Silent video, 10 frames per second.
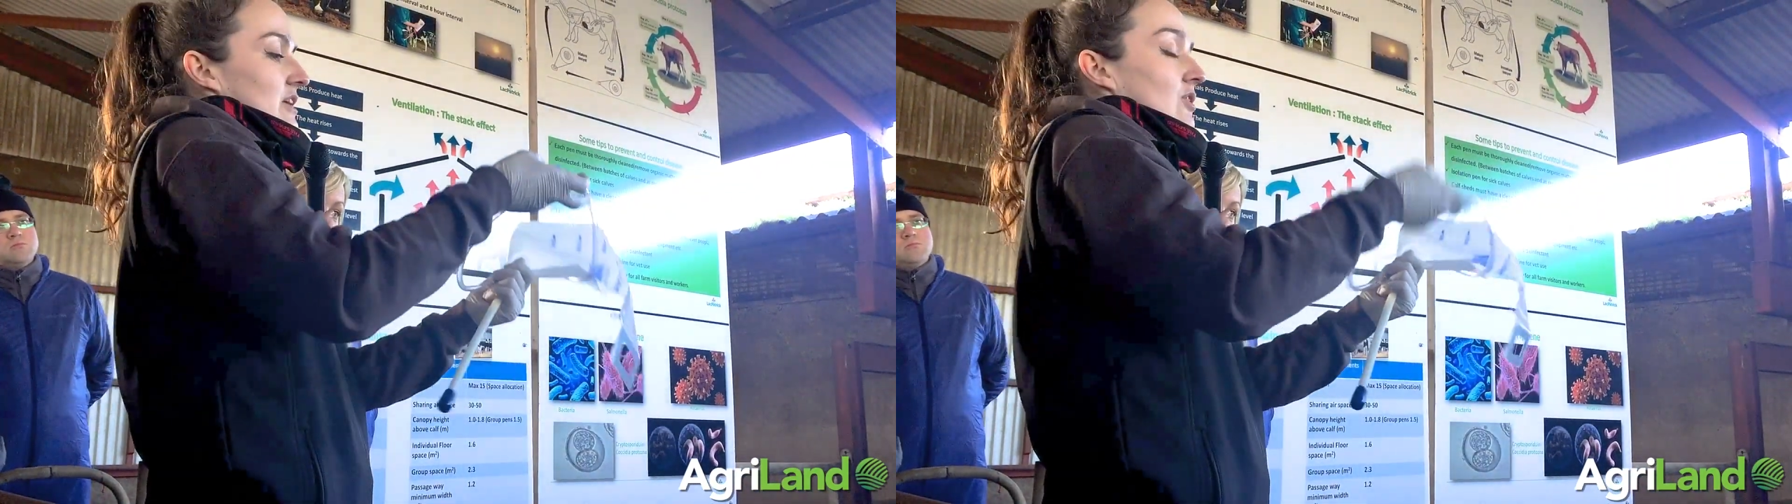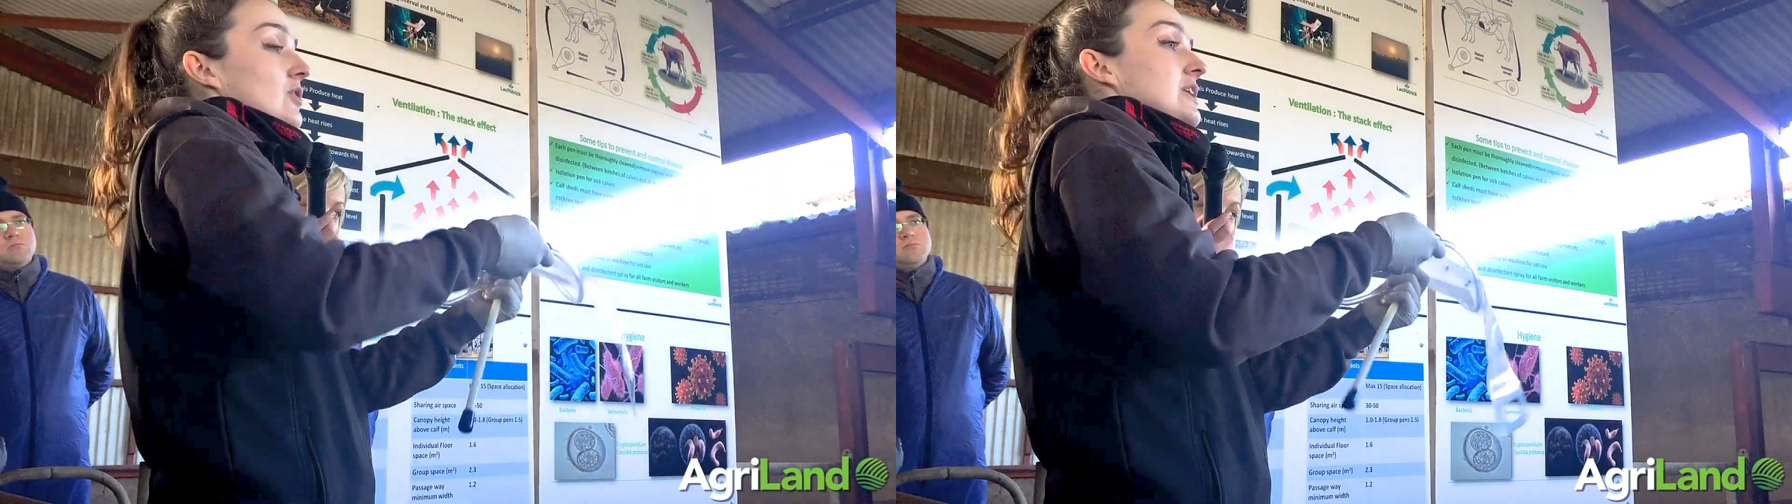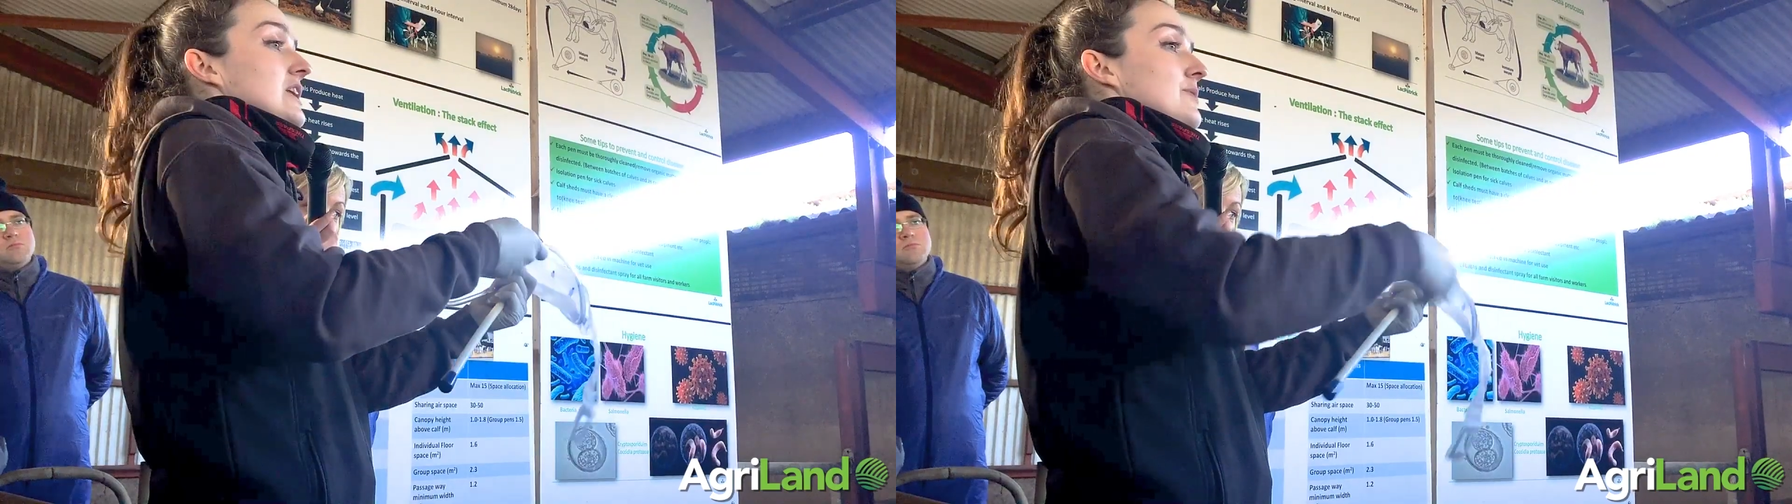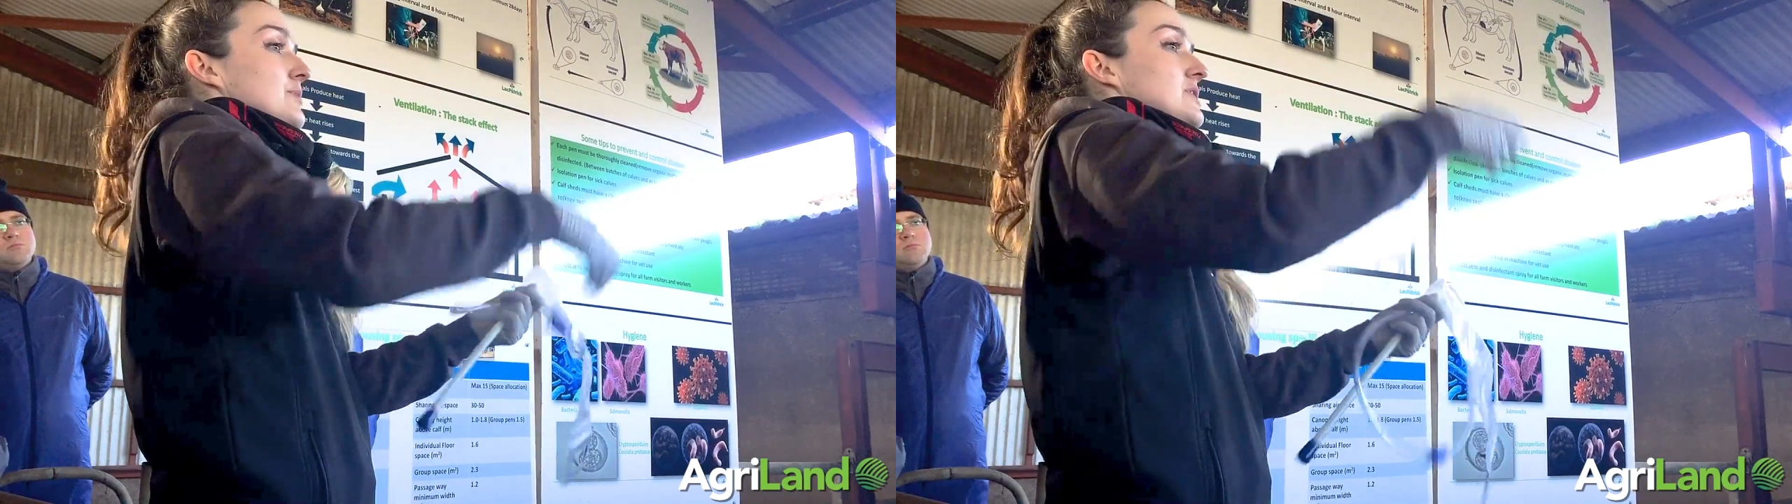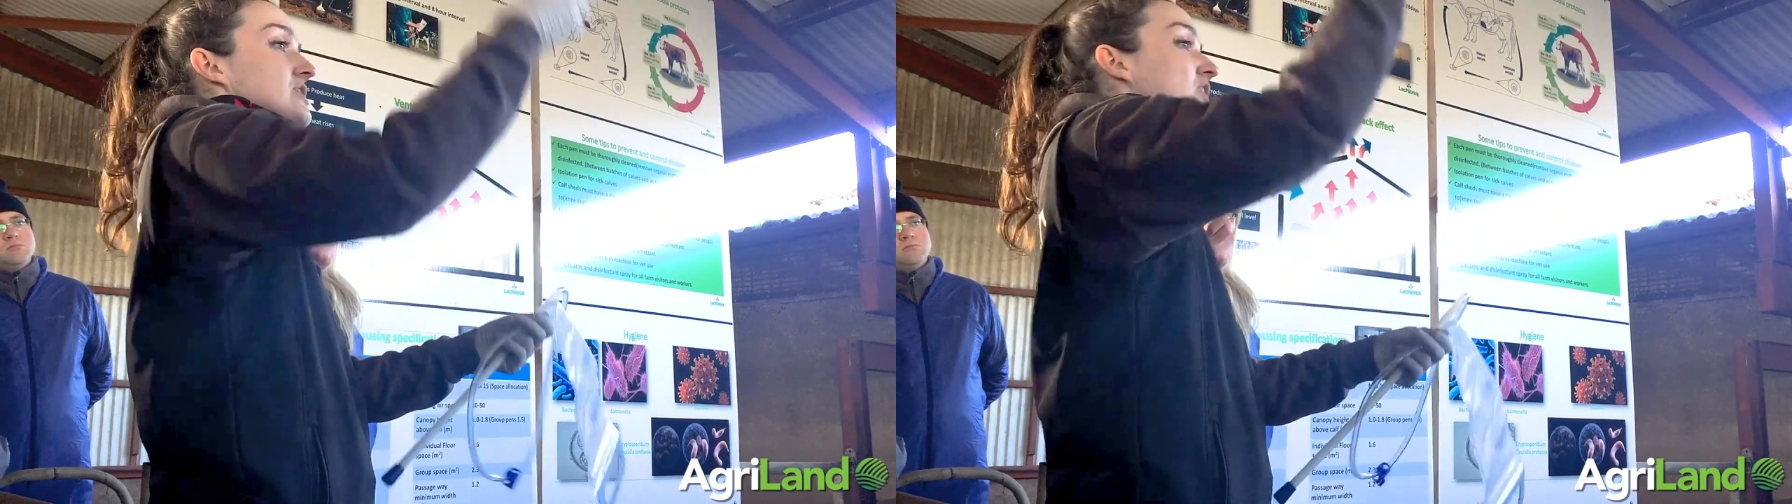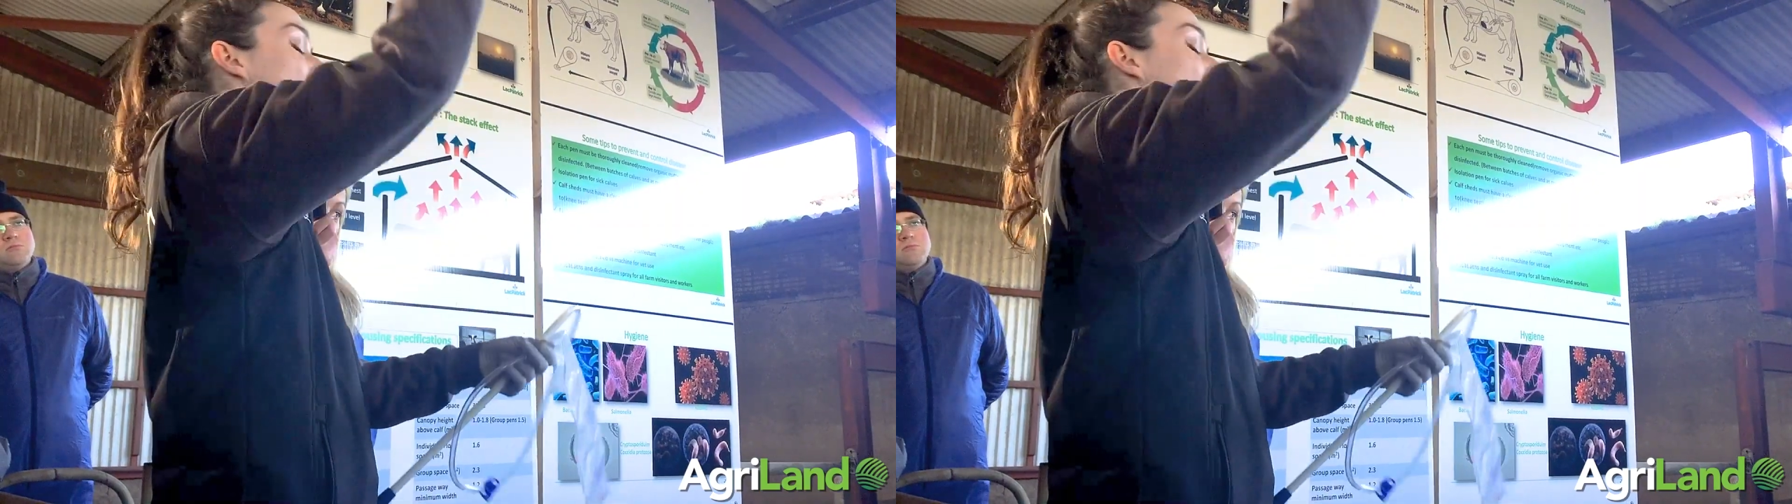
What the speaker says: And unclip it,